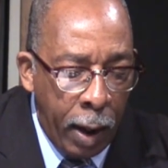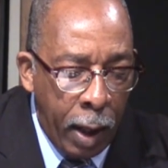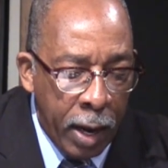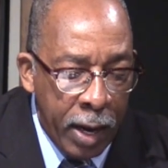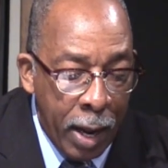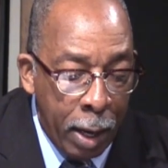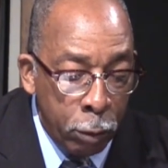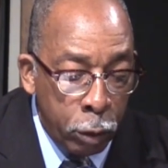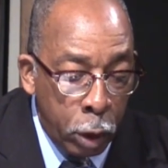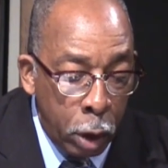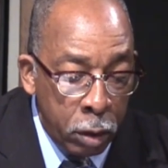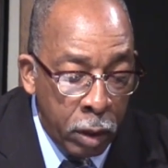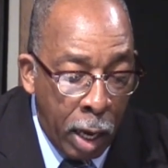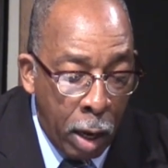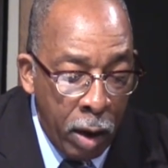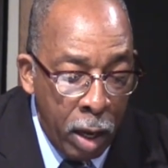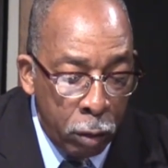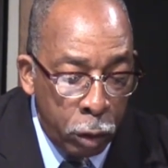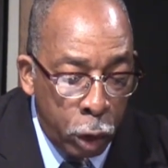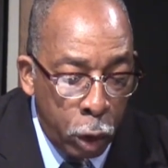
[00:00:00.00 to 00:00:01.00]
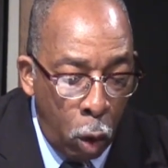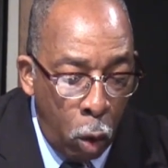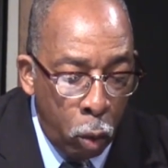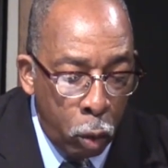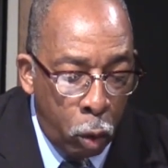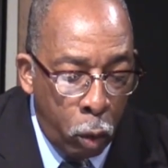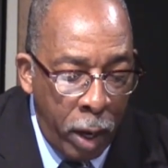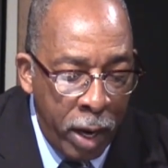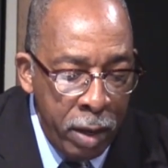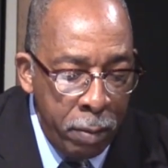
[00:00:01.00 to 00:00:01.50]
And have, thou hast
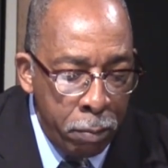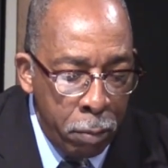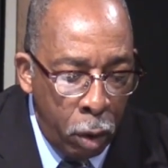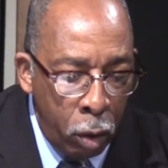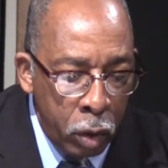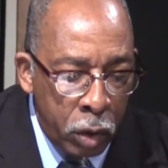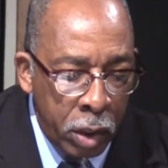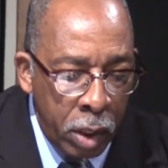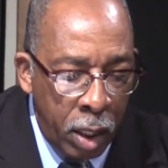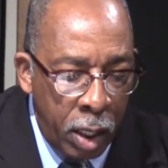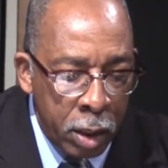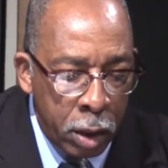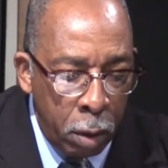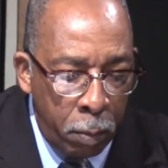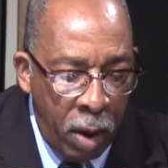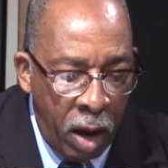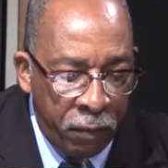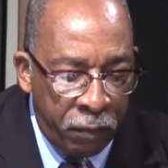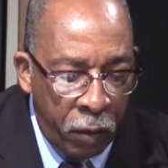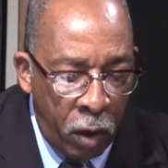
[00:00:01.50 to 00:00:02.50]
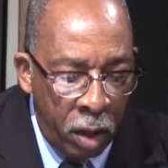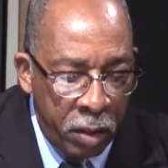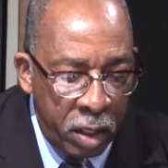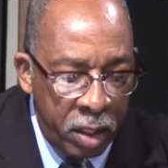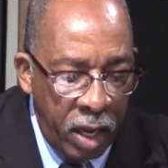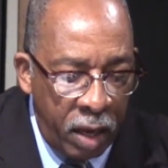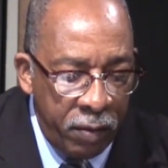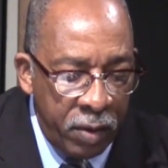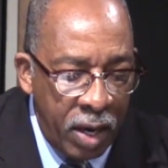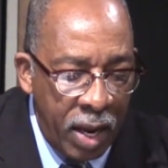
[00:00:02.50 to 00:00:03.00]
shown great mercy unto my father
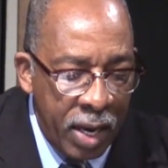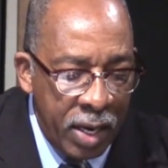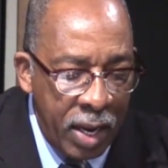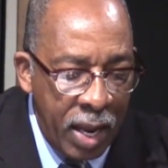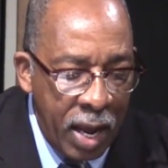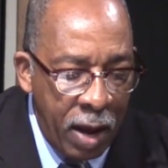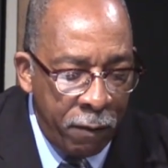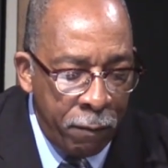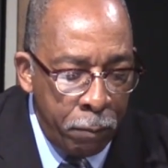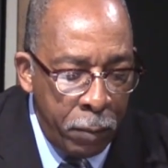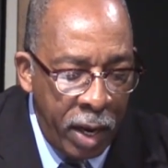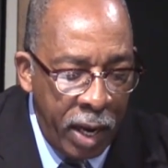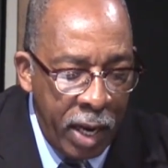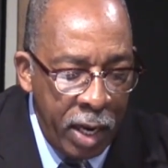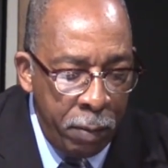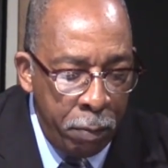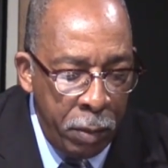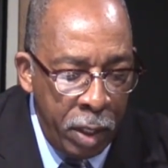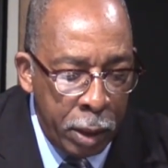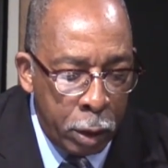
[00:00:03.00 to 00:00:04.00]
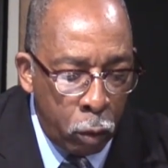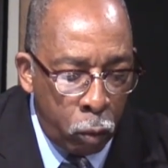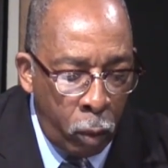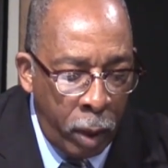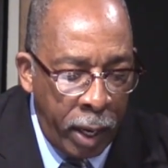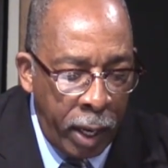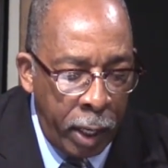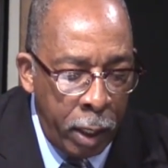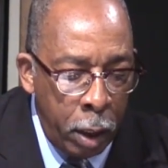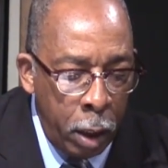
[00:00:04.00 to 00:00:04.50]
David, and have made me to
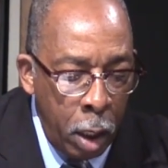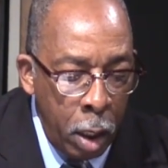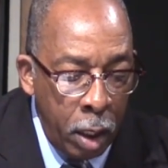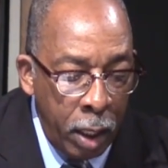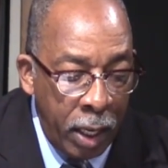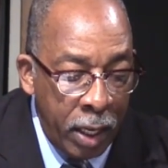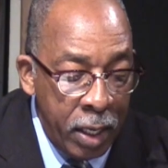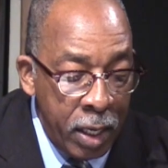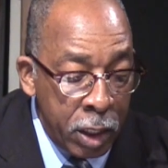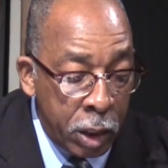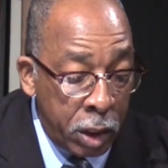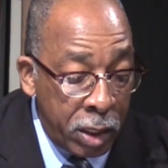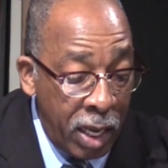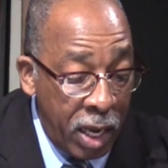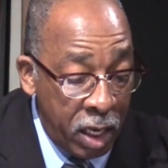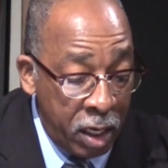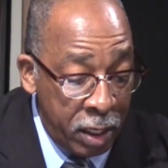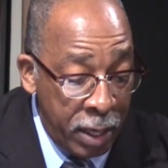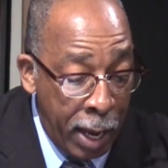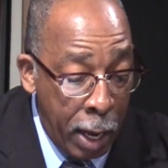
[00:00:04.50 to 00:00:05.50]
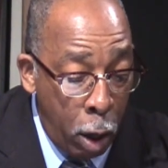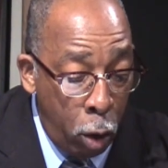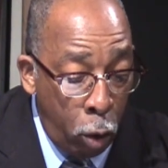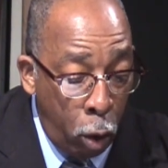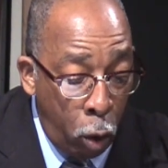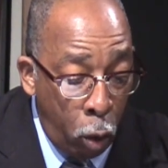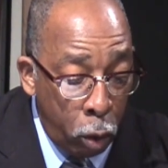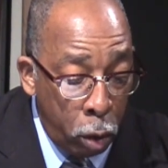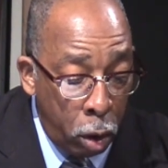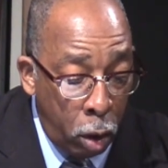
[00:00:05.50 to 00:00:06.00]
reign in his stead. Now,
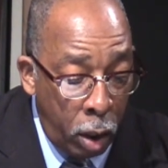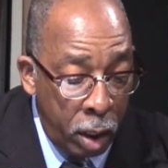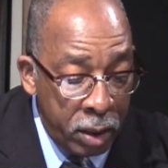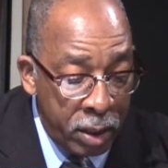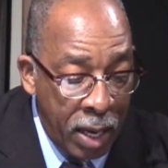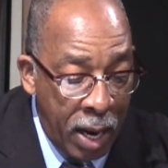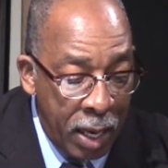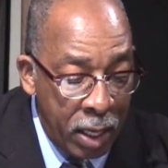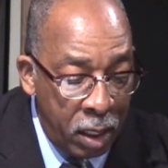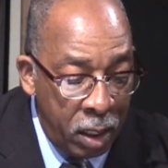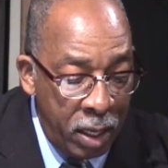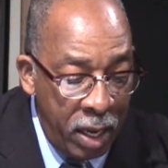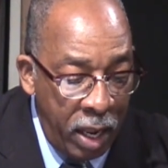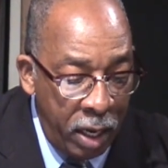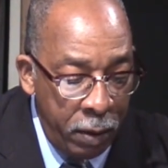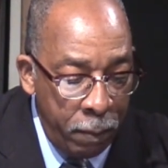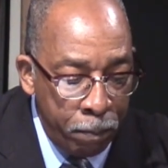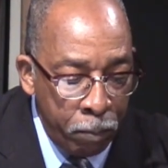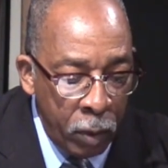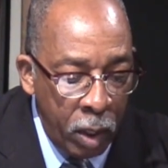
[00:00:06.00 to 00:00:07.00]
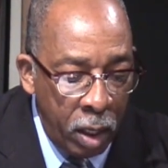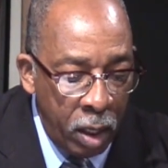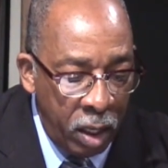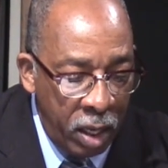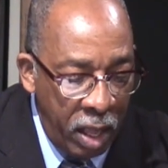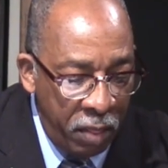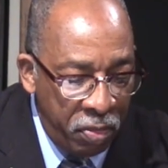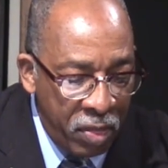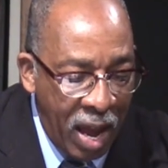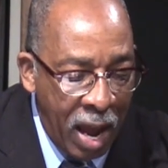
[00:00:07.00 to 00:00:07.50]
O Lord God, let
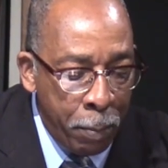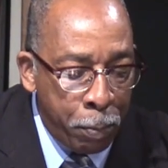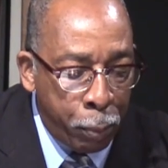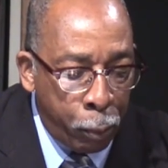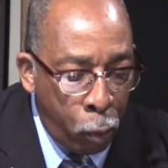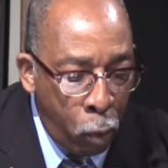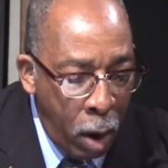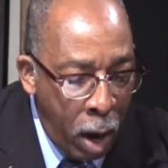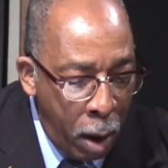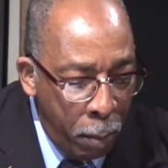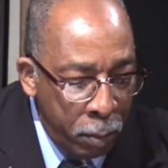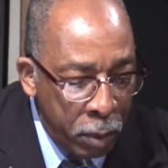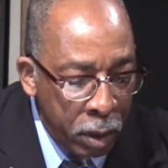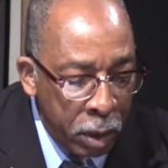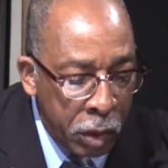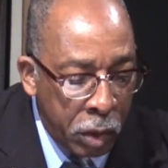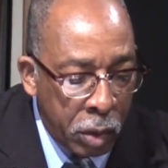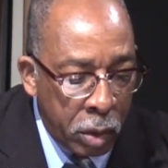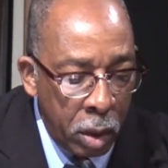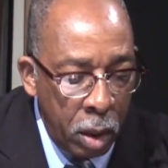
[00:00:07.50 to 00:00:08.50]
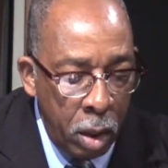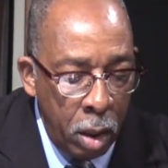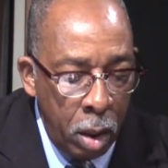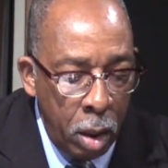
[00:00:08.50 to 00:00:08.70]
let thy promise